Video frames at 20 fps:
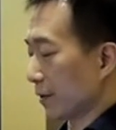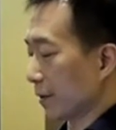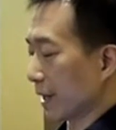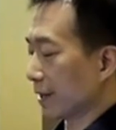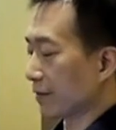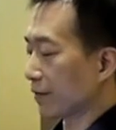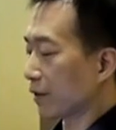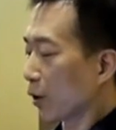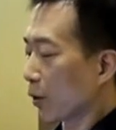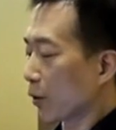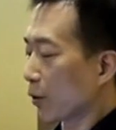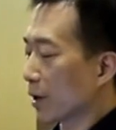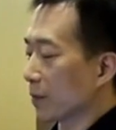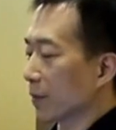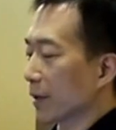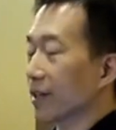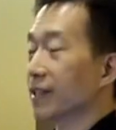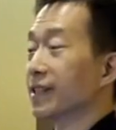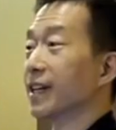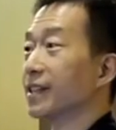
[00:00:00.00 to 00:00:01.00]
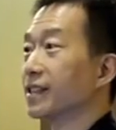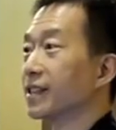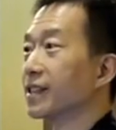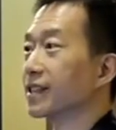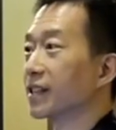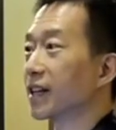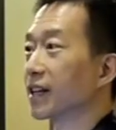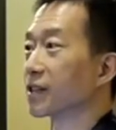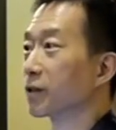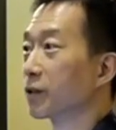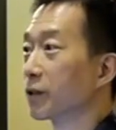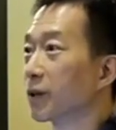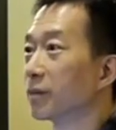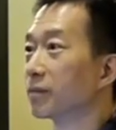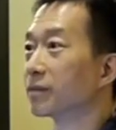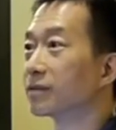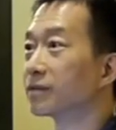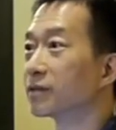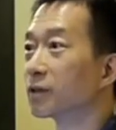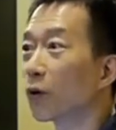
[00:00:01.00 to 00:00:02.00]
can even hold it because it has this nice grip
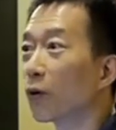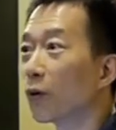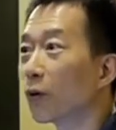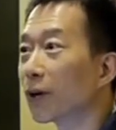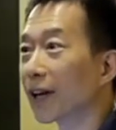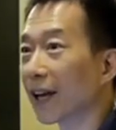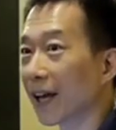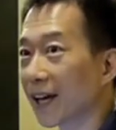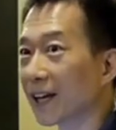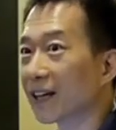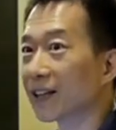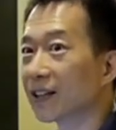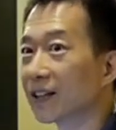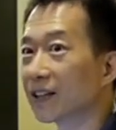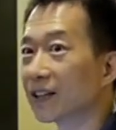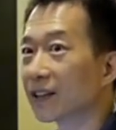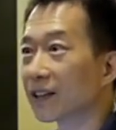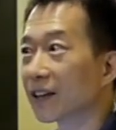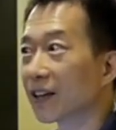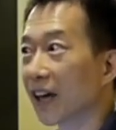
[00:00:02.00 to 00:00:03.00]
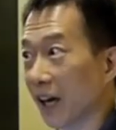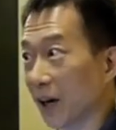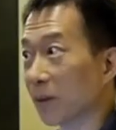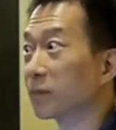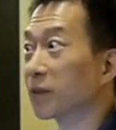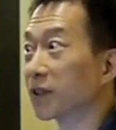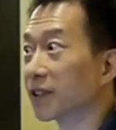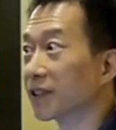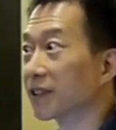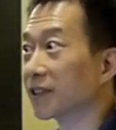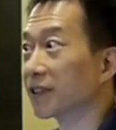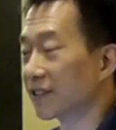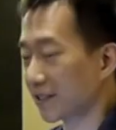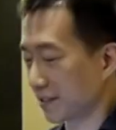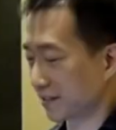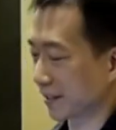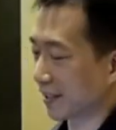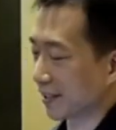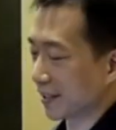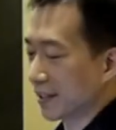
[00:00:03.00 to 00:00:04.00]
to hold it like a camera,
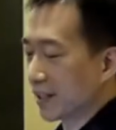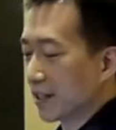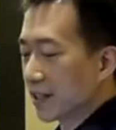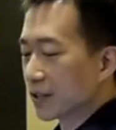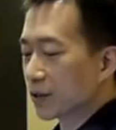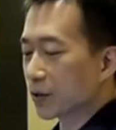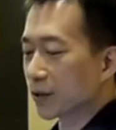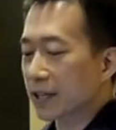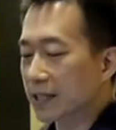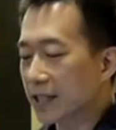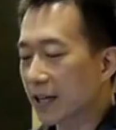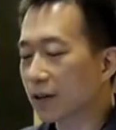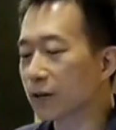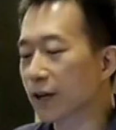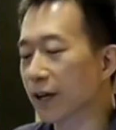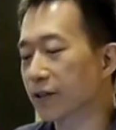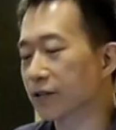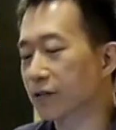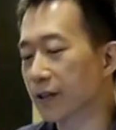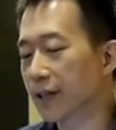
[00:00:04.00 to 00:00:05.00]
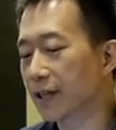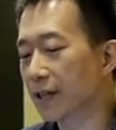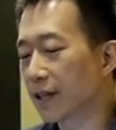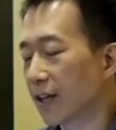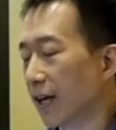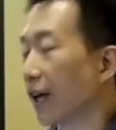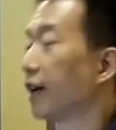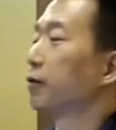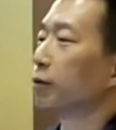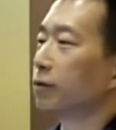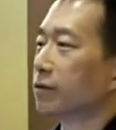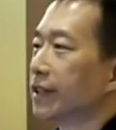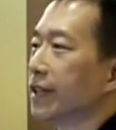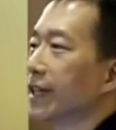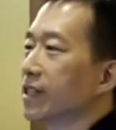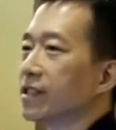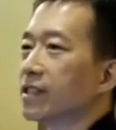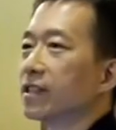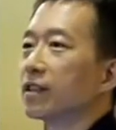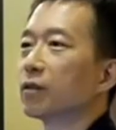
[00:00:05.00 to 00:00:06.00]
right? So that's how you actually.
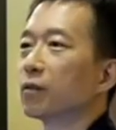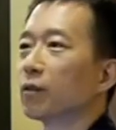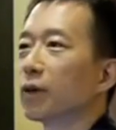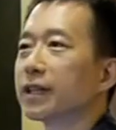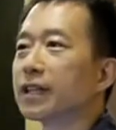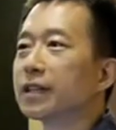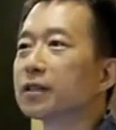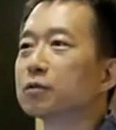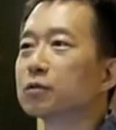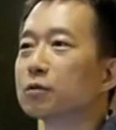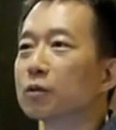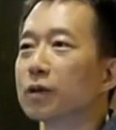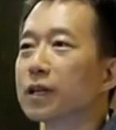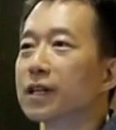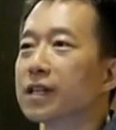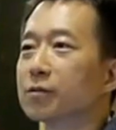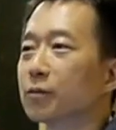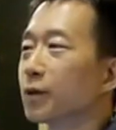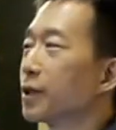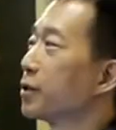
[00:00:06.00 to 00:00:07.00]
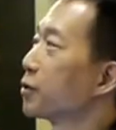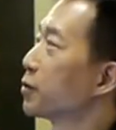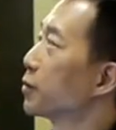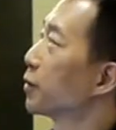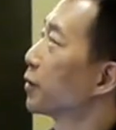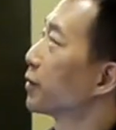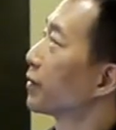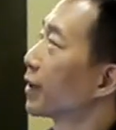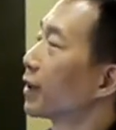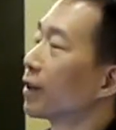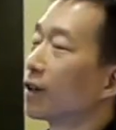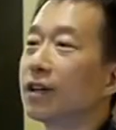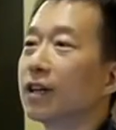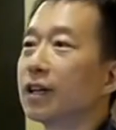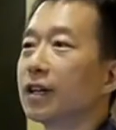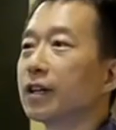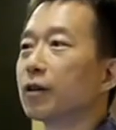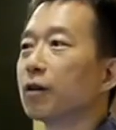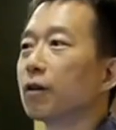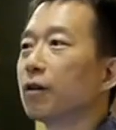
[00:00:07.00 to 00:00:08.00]
Yes, one thing to note is when you shoot with
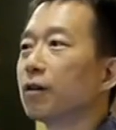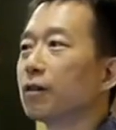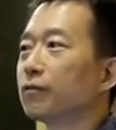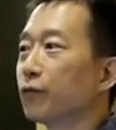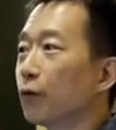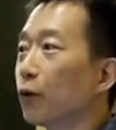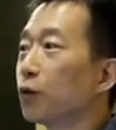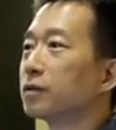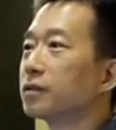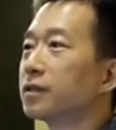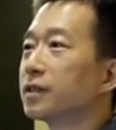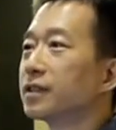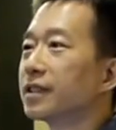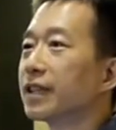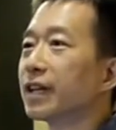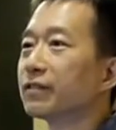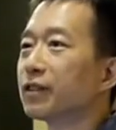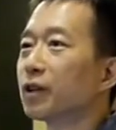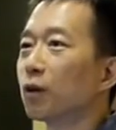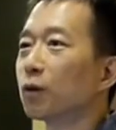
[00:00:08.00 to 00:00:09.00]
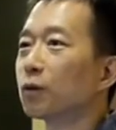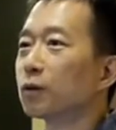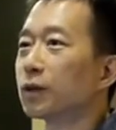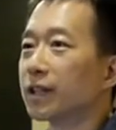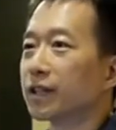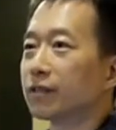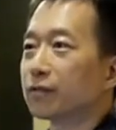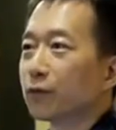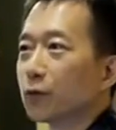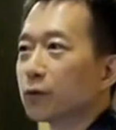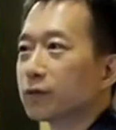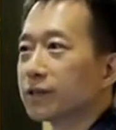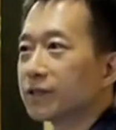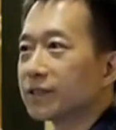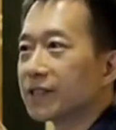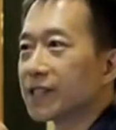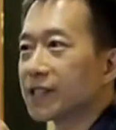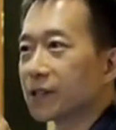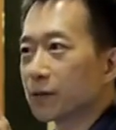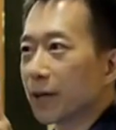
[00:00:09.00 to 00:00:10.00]
your phone, never hold the phone
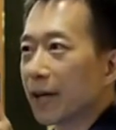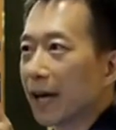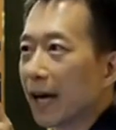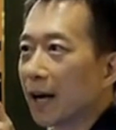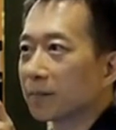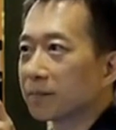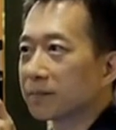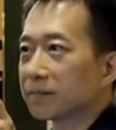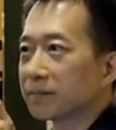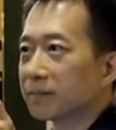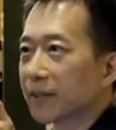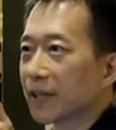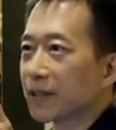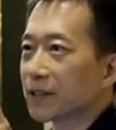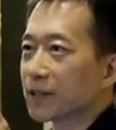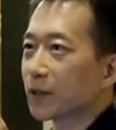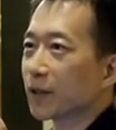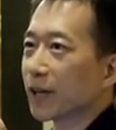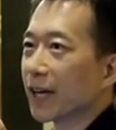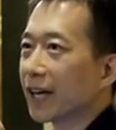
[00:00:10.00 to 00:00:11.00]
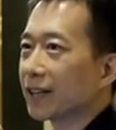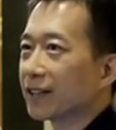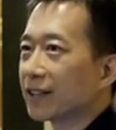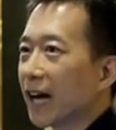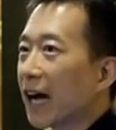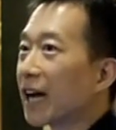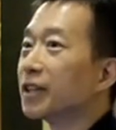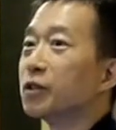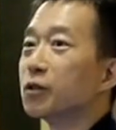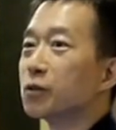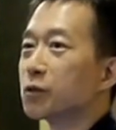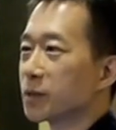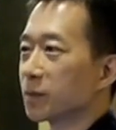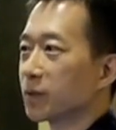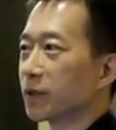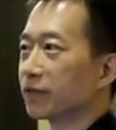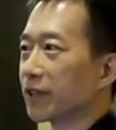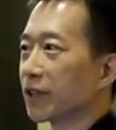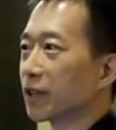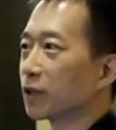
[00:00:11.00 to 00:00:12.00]
this way up, because you'll get
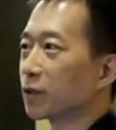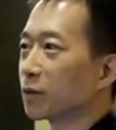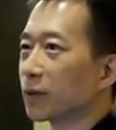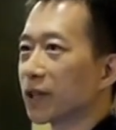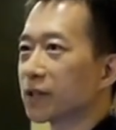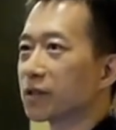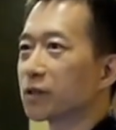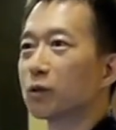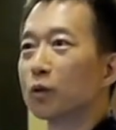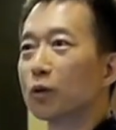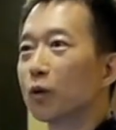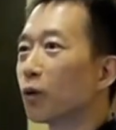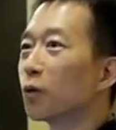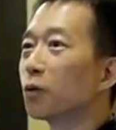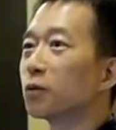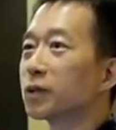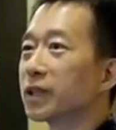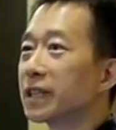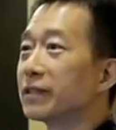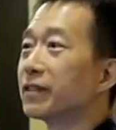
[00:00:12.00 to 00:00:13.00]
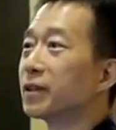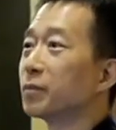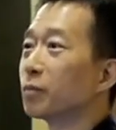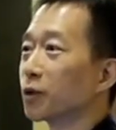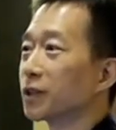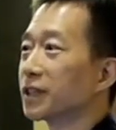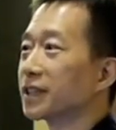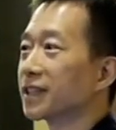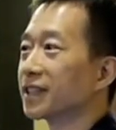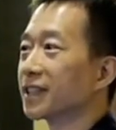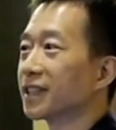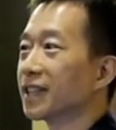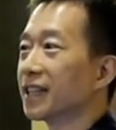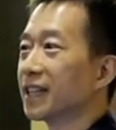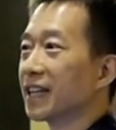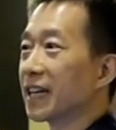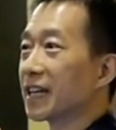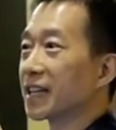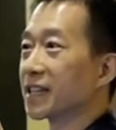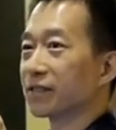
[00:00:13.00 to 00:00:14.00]
unusable video, because no TV monitor
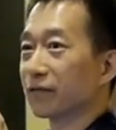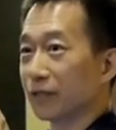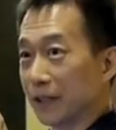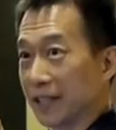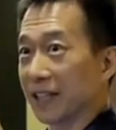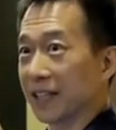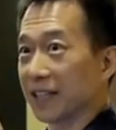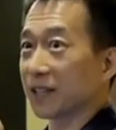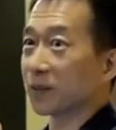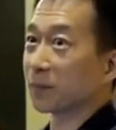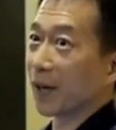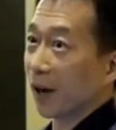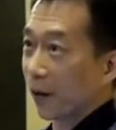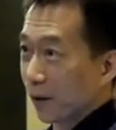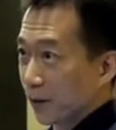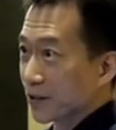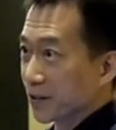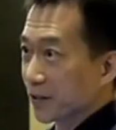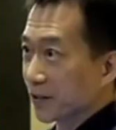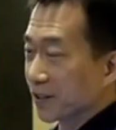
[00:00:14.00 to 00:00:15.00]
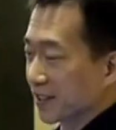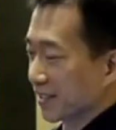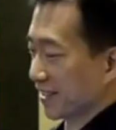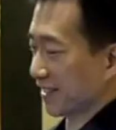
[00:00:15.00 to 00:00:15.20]
is vertical but horizontal.